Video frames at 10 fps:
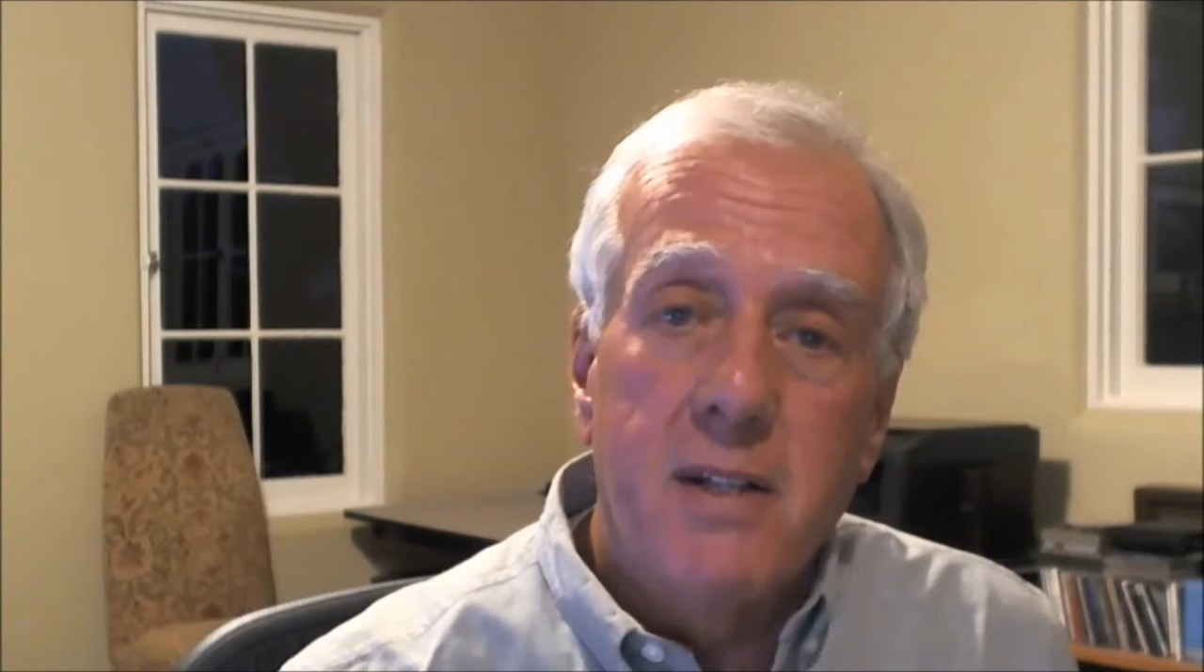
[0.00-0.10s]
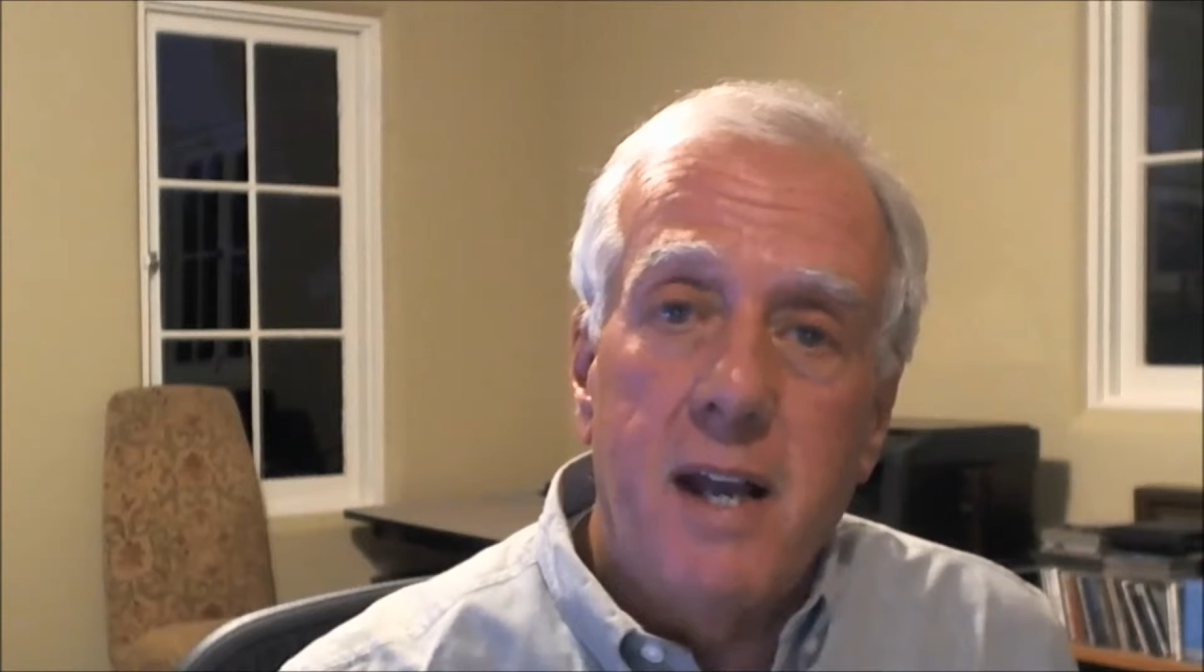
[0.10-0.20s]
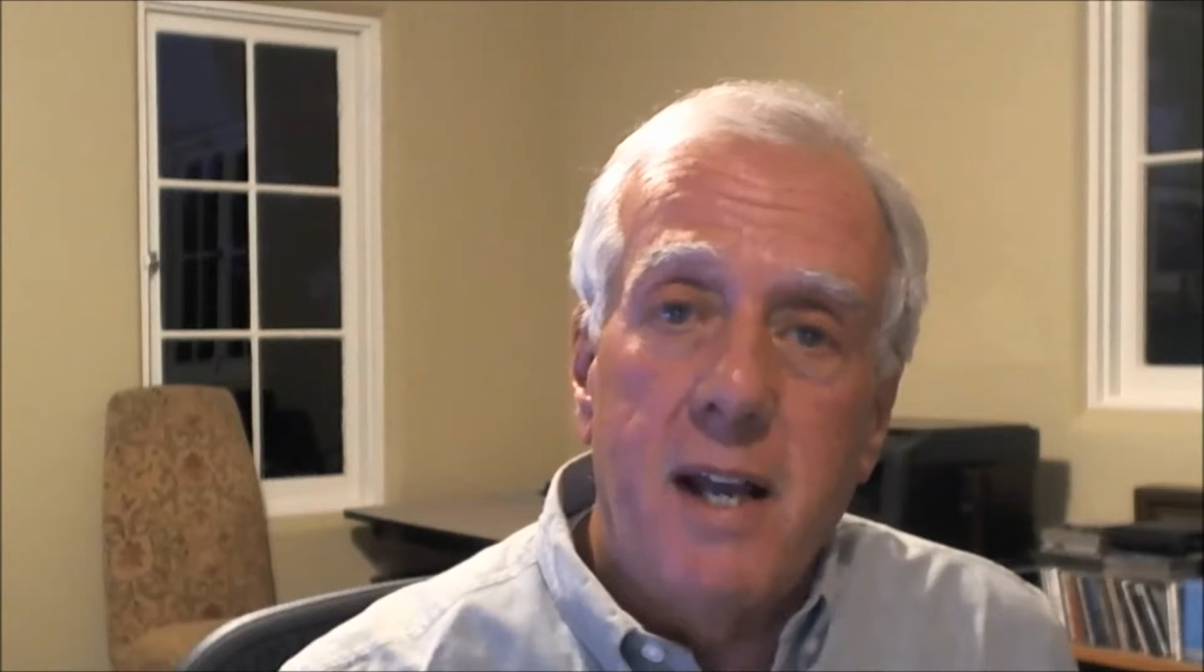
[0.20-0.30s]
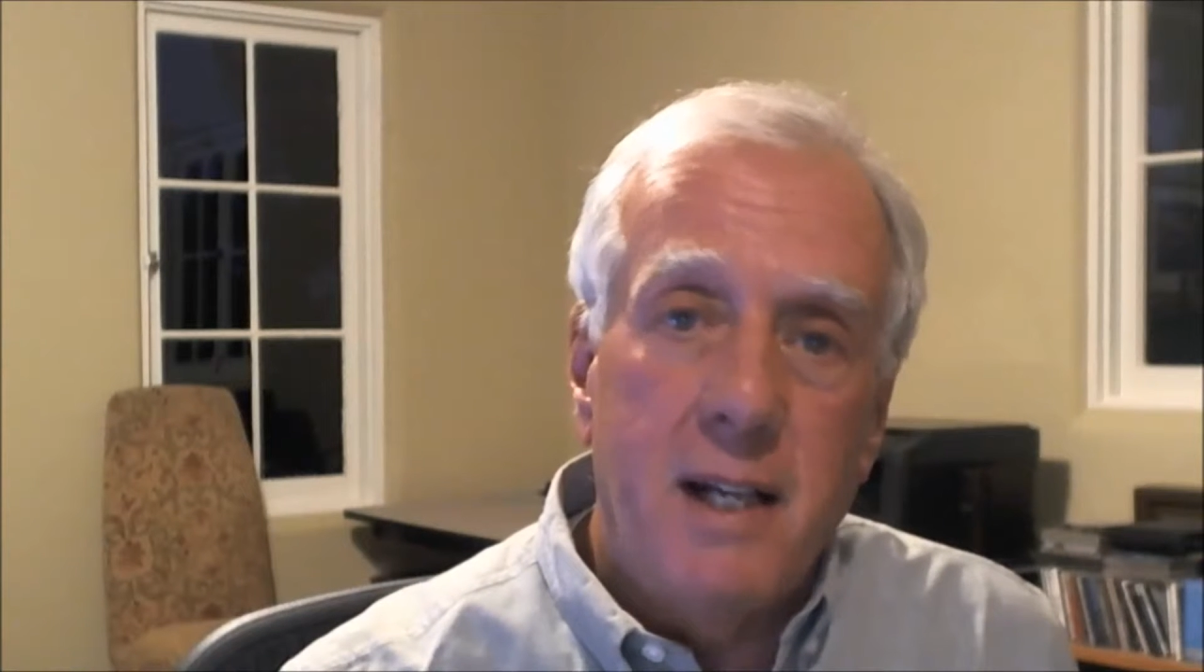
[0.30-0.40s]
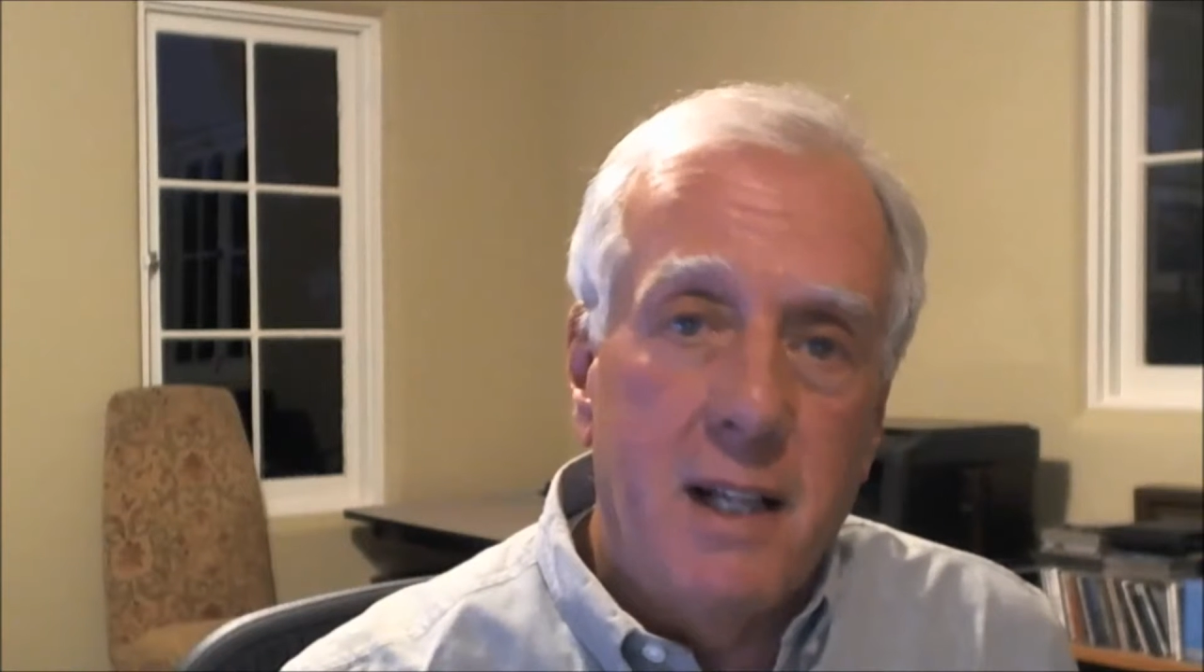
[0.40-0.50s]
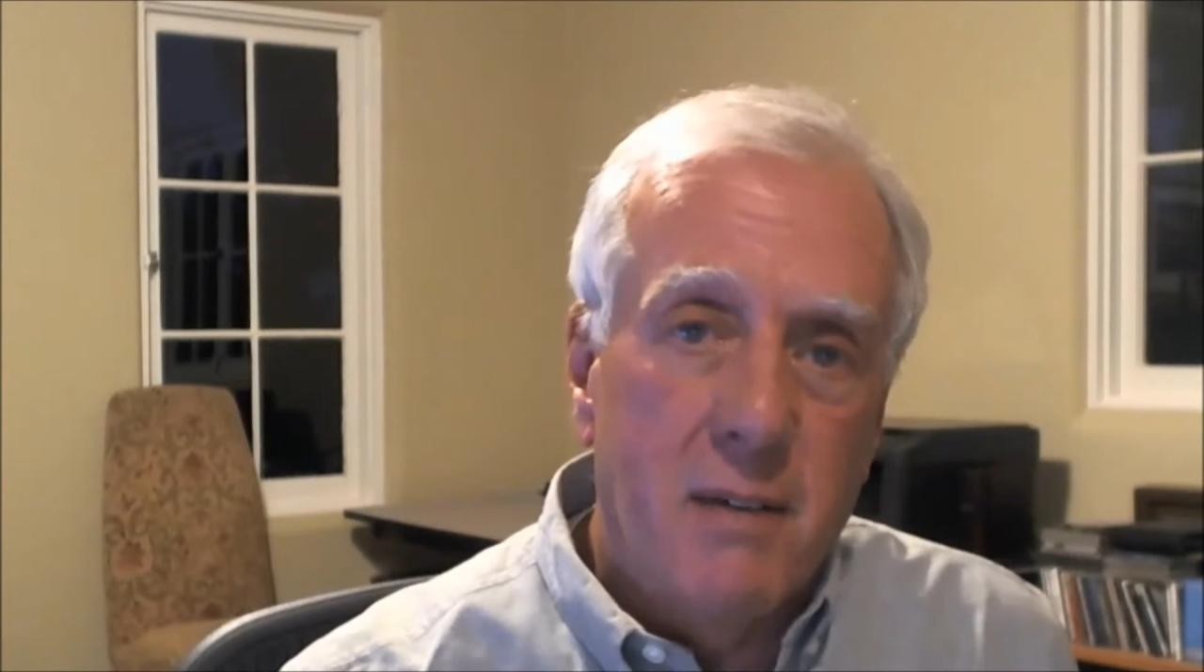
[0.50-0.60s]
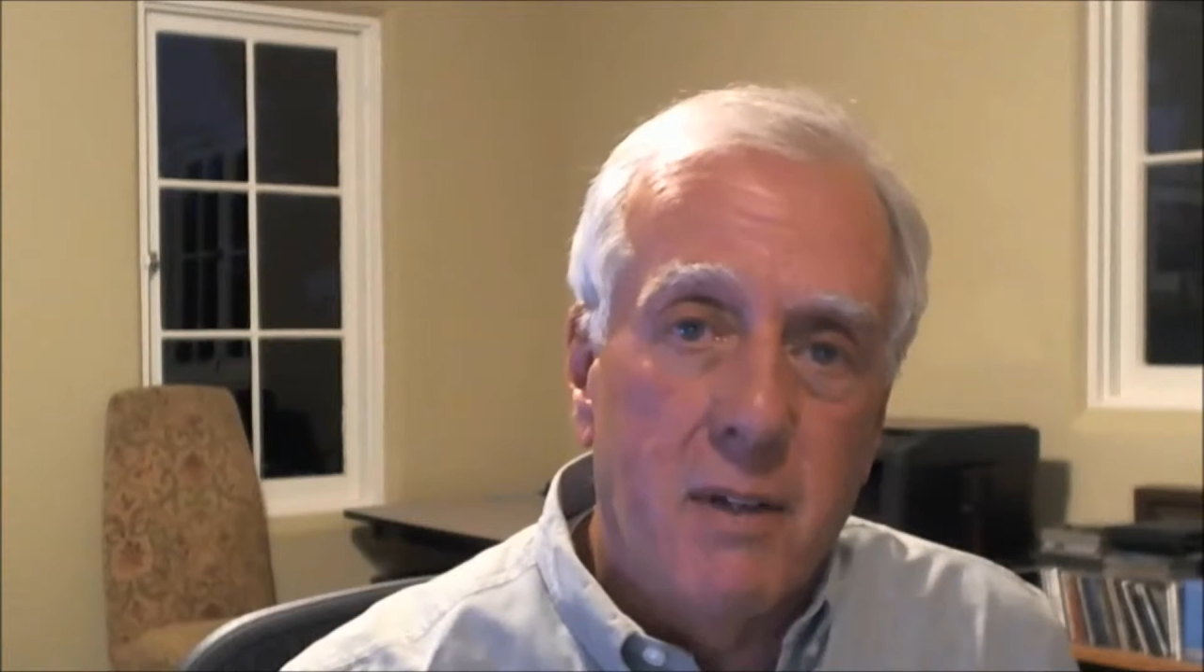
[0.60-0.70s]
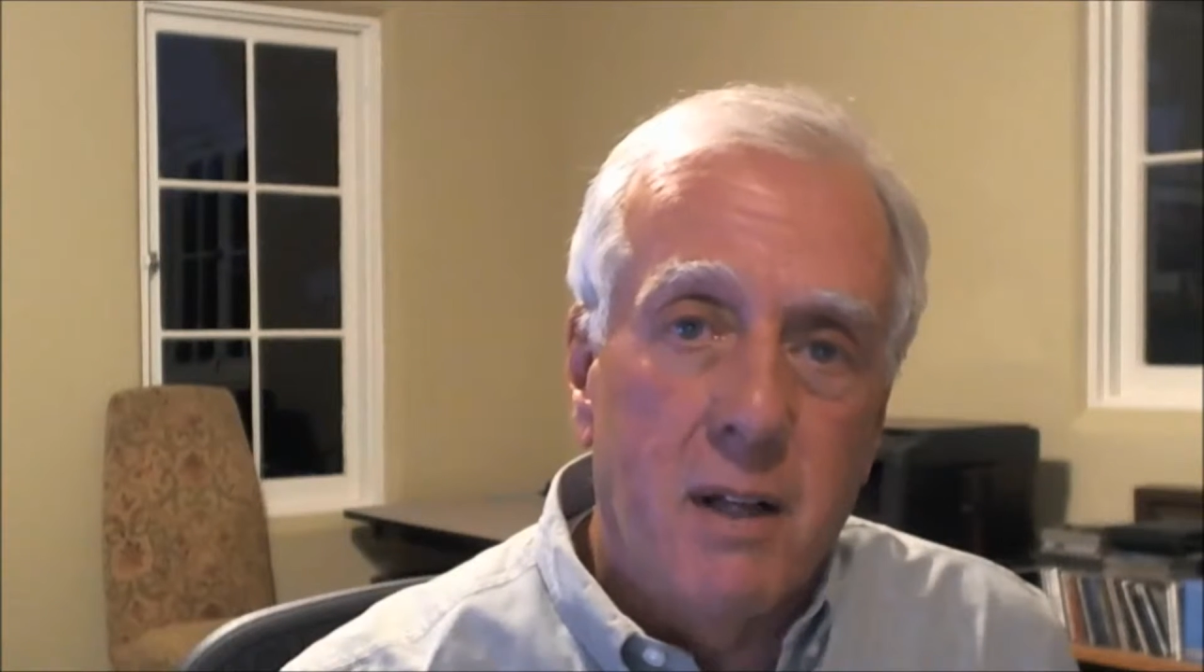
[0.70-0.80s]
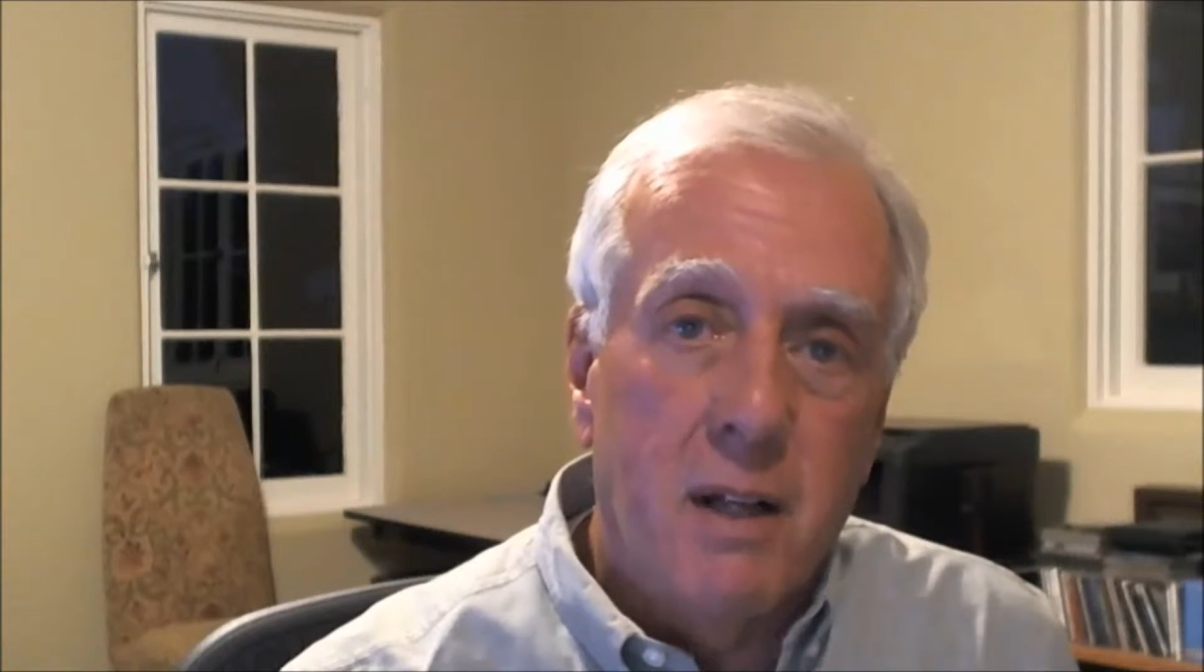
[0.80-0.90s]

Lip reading: any level